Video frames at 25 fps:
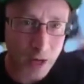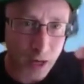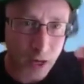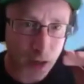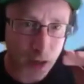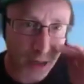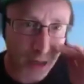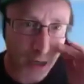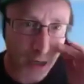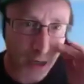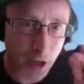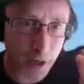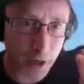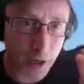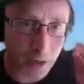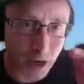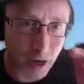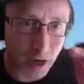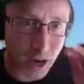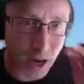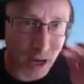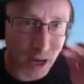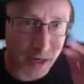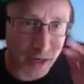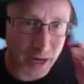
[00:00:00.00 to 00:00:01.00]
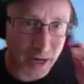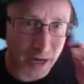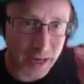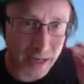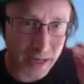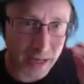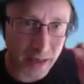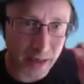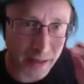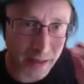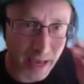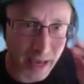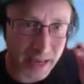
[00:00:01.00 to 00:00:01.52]
you know,
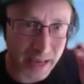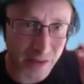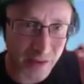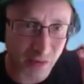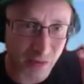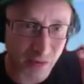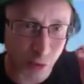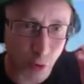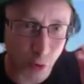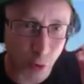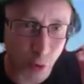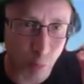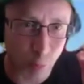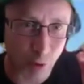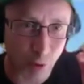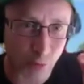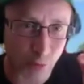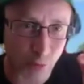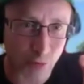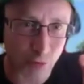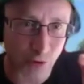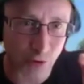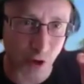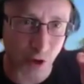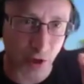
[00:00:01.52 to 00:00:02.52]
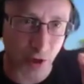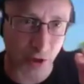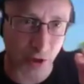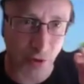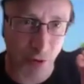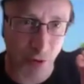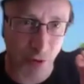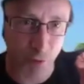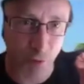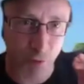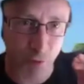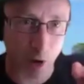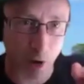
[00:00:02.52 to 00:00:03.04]
nasal almost kind
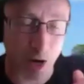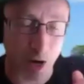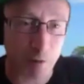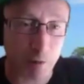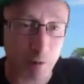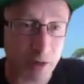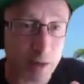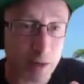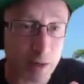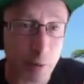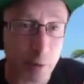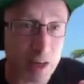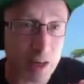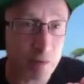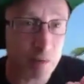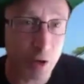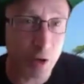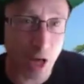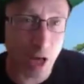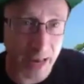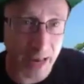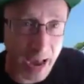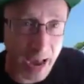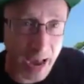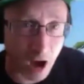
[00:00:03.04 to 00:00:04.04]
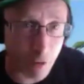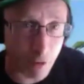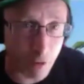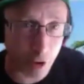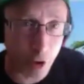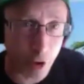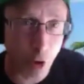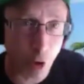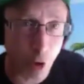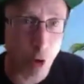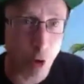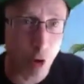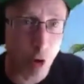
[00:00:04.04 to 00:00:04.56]
of vibe, even like Aaron
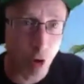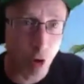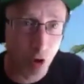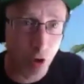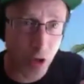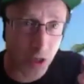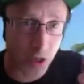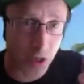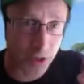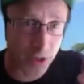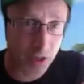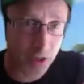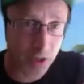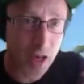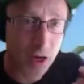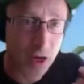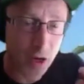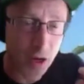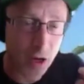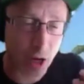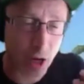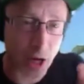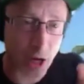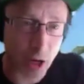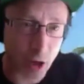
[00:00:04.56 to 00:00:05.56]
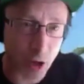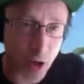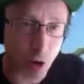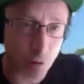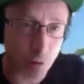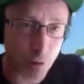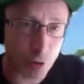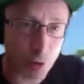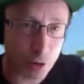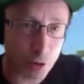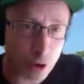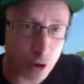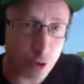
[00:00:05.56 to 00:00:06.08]
Hall and like a lot of
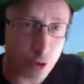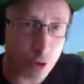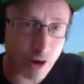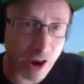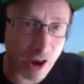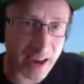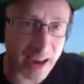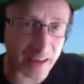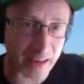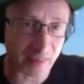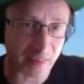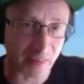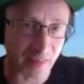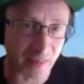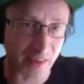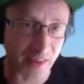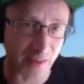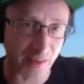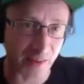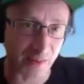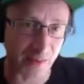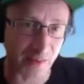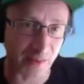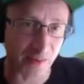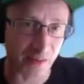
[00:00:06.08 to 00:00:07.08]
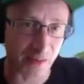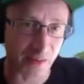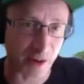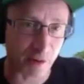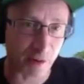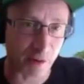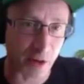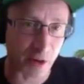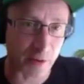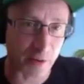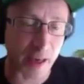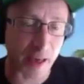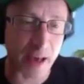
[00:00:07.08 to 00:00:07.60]
your new jack singers and stuff
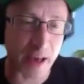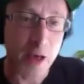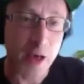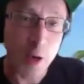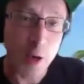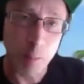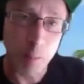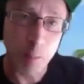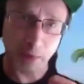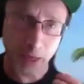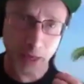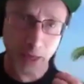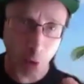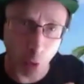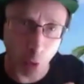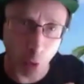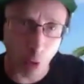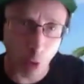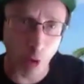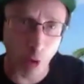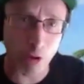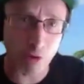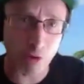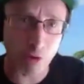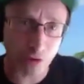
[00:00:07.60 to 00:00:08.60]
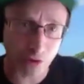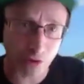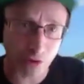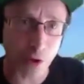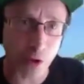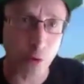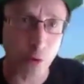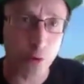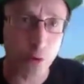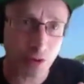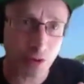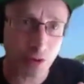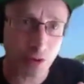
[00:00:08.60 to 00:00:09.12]
like that, but they all
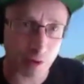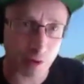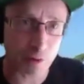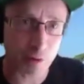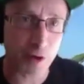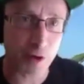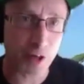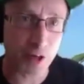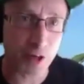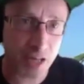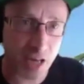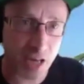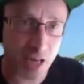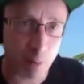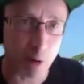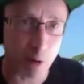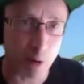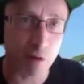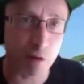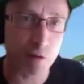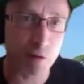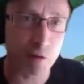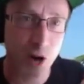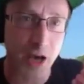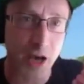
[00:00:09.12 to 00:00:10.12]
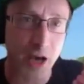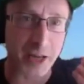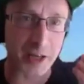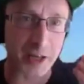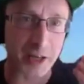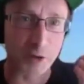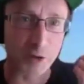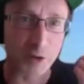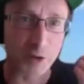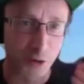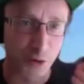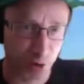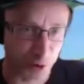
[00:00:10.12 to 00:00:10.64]
still definitely come off like
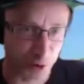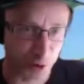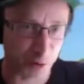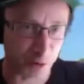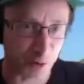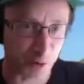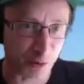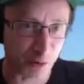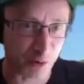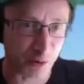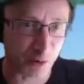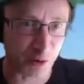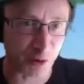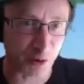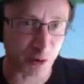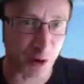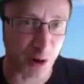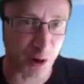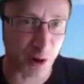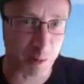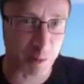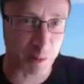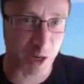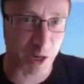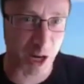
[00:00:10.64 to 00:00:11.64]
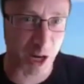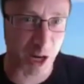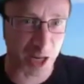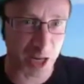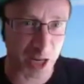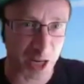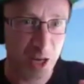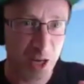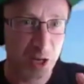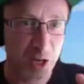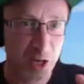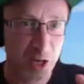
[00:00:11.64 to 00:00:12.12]
dudes. Do you know what I mean? Like